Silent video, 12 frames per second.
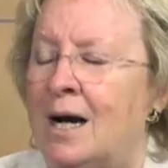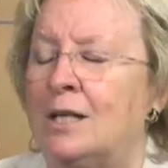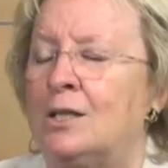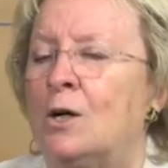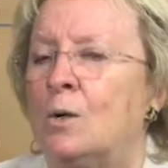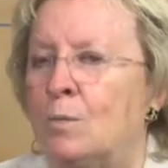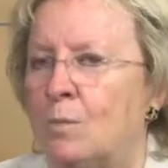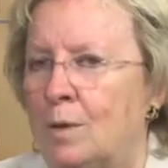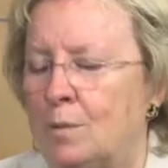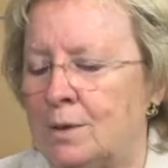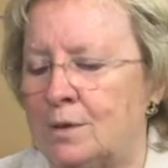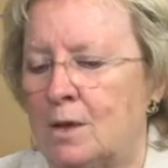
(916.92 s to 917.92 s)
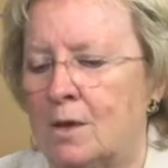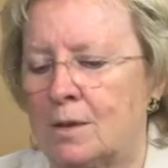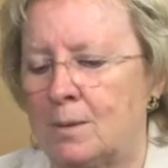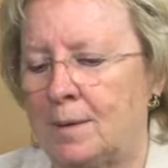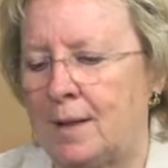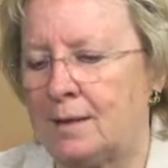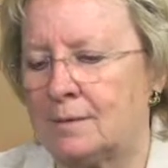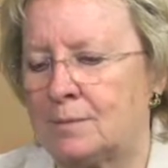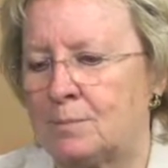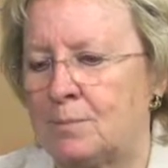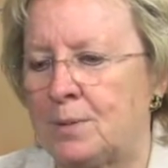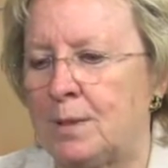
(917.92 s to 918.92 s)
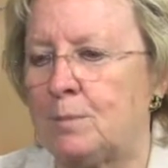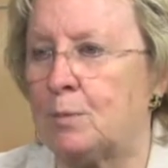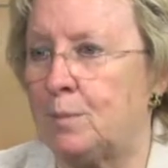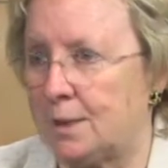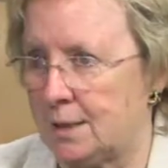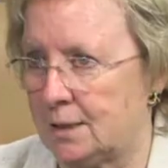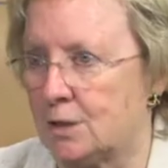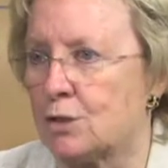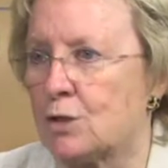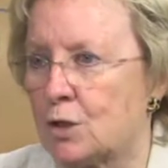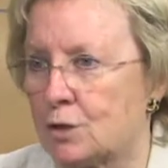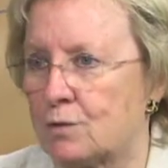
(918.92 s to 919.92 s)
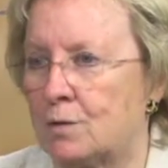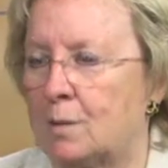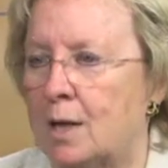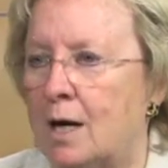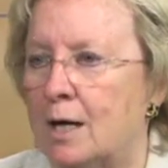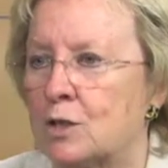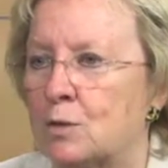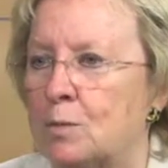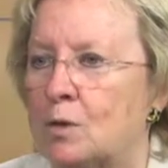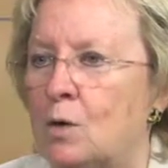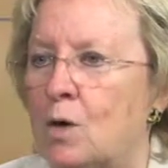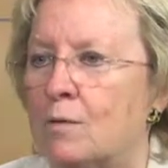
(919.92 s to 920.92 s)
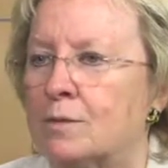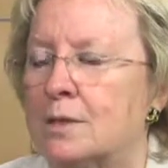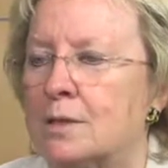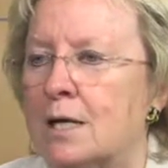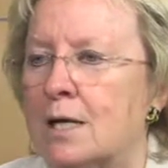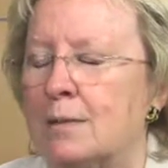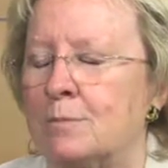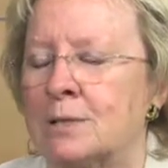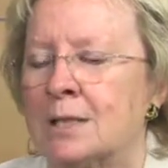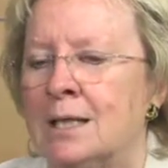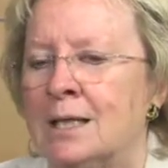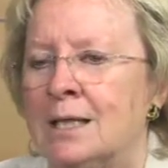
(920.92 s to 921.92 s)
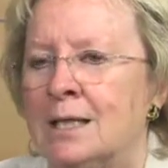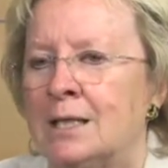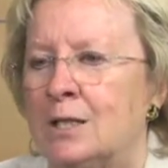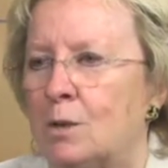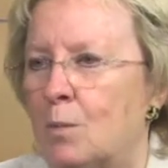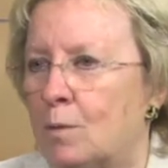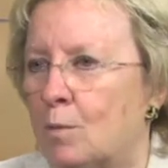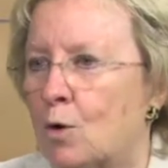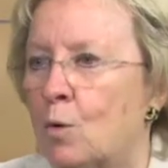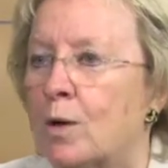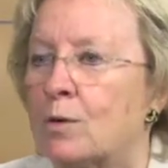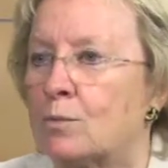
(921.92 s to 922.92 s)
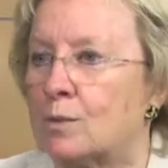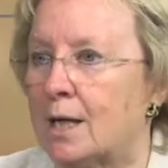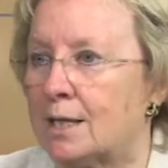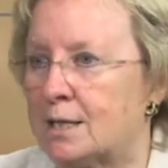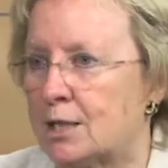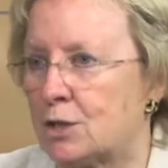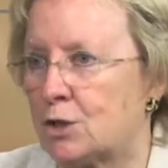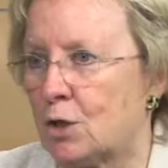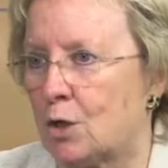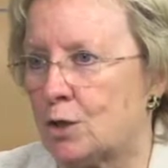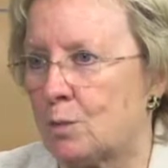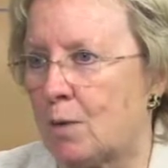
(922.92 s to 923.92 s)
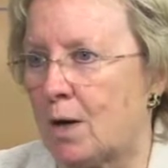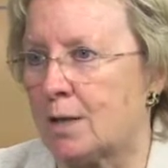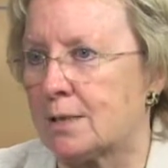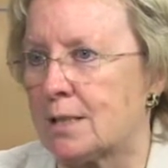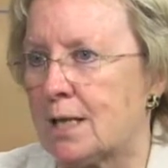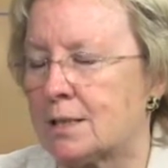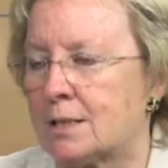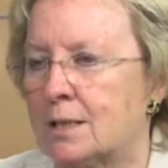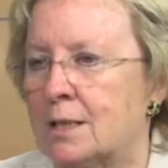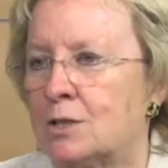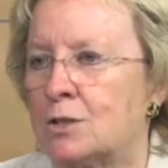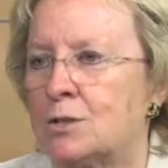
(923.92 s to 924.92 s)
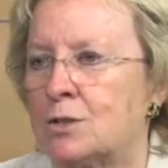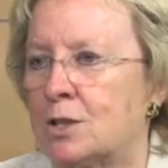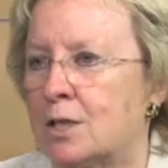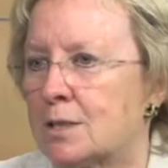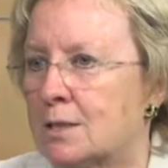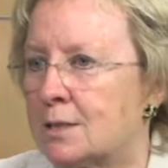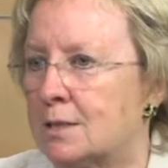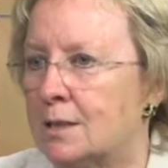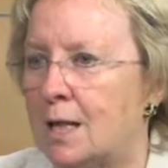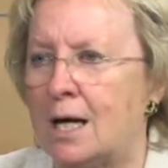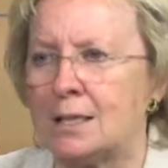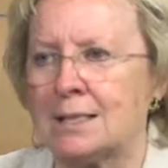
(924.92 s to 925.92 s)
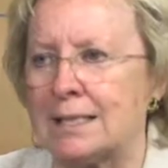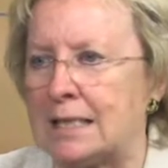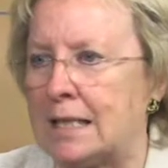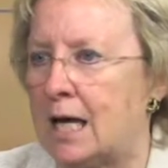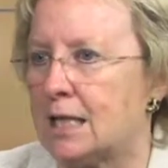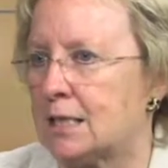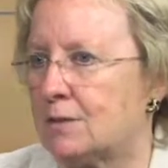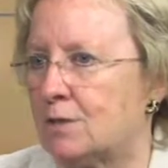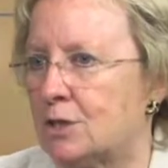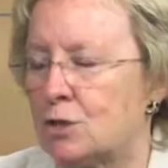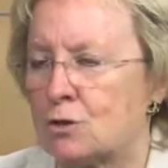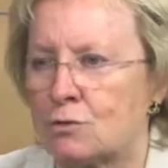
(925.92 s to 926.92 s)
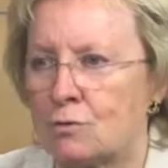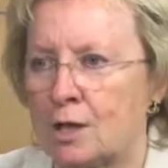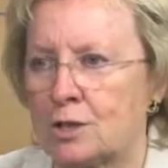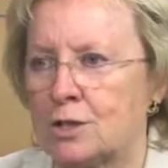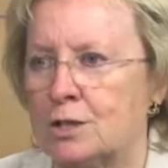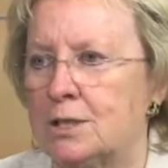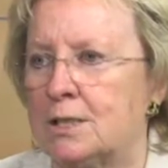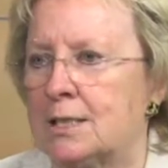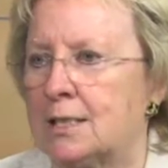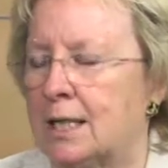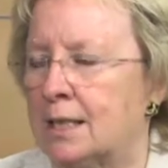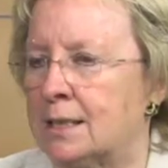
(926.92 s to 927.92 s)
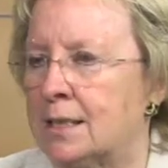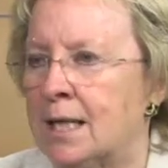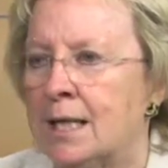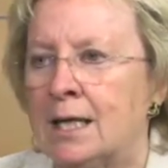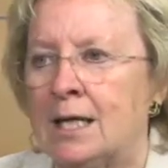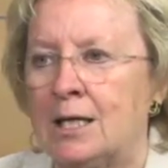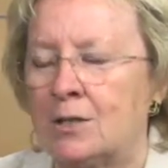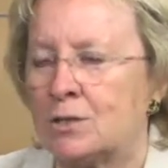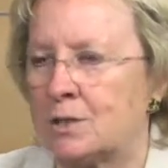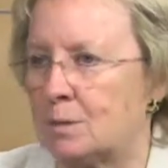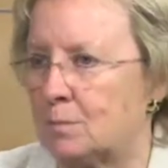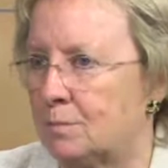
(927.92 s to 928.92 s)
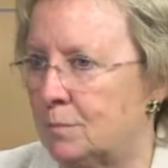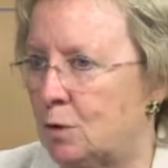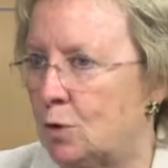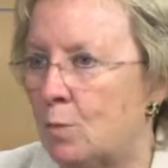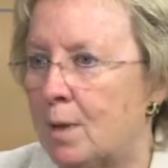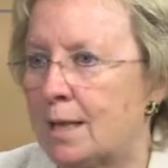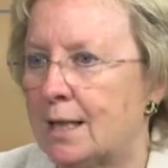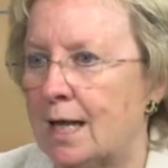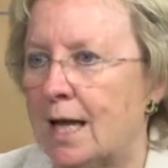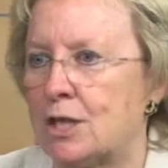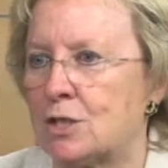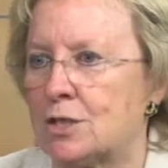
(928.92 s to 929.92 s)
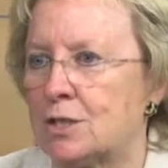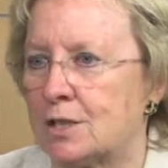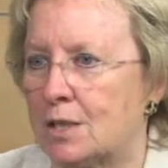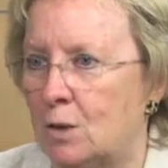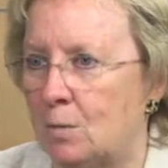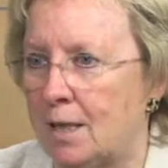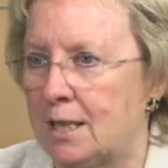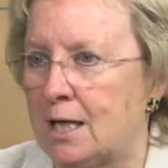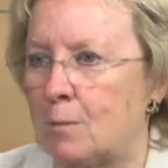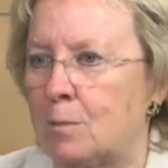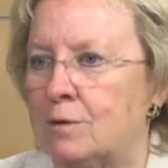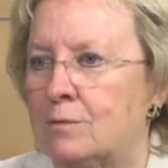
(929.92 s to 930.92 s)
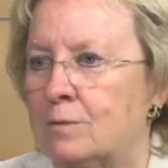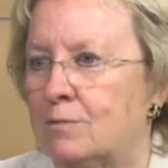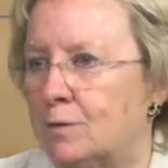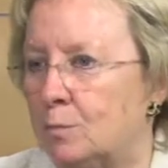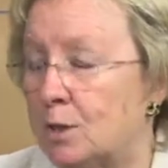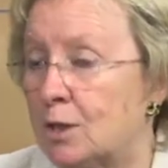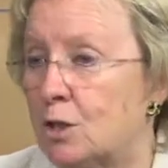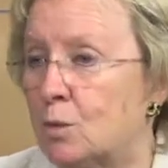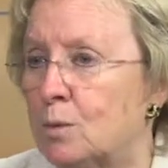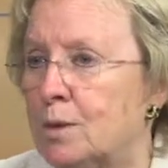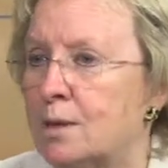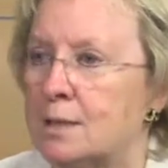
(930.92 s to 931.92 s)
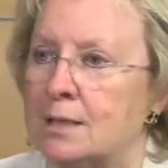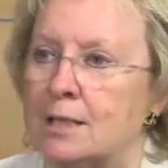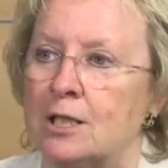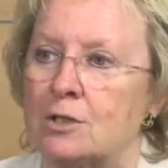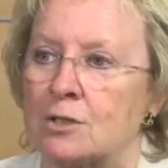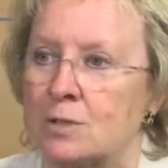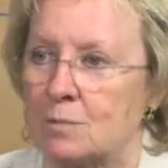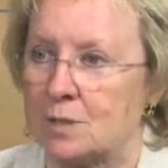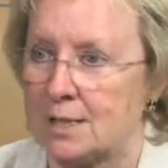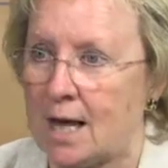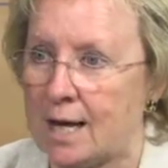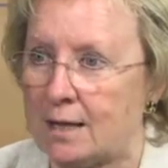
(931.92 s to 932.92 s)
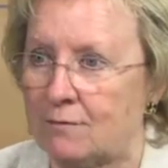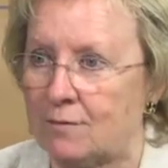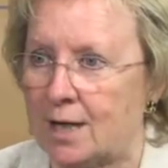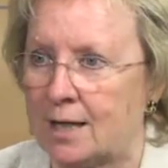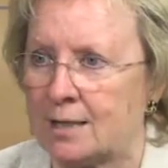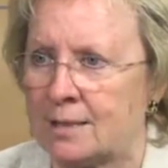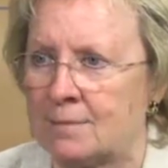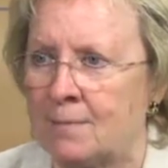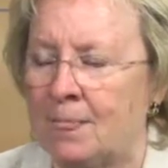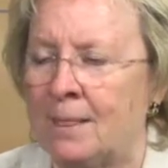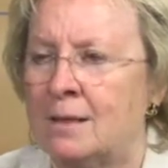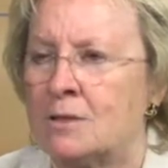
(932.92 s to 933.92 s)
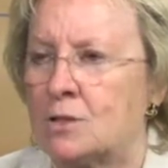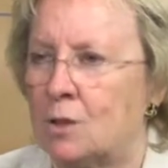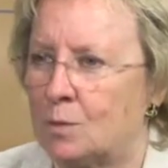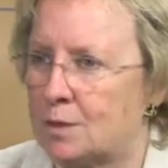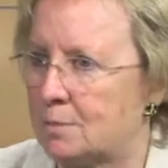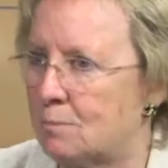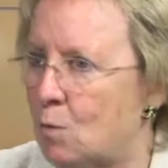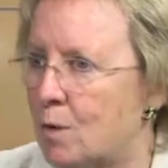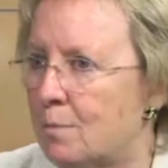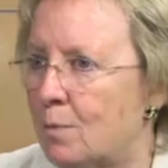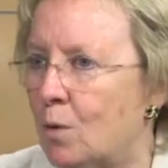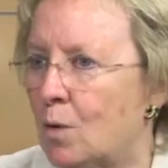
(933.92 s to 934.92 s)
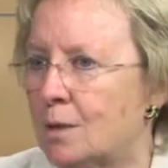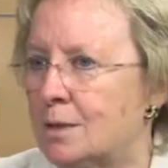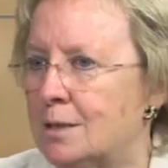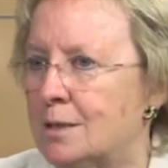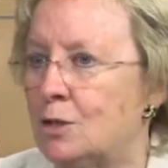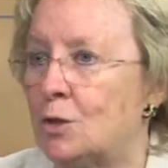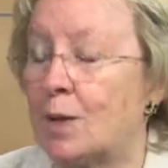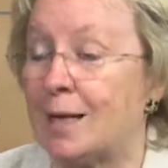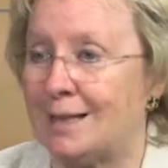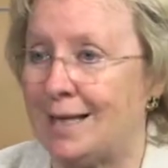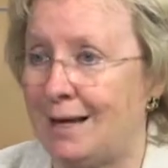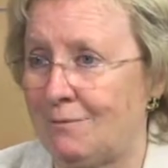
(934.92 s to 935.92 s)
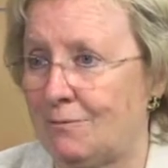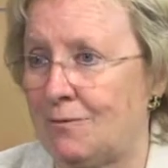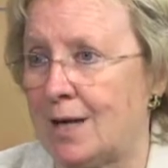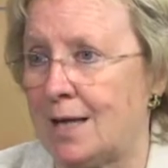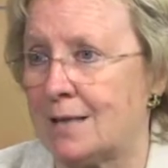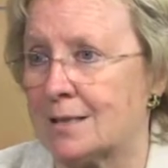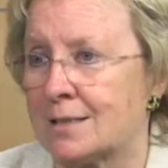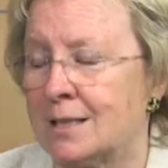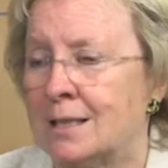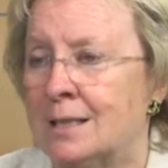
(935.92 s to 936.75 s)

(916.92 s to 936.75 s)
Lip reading: I know when we talk about people being discharged from the hospital, oftentimes, you know, when we're going through that discharge process, there's just lots and lots of instructions, and here's some new medications that you may not be familiar with, and here's some side effects. So it's more important during that phase